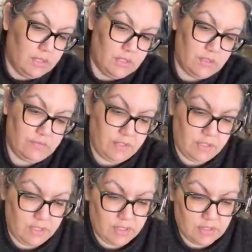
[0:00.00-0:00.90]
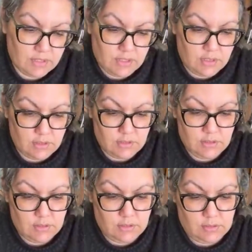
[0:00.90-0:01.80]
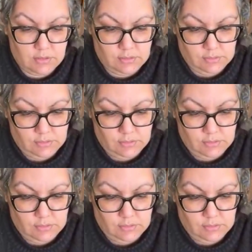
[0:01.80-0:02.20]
Cut off the excess.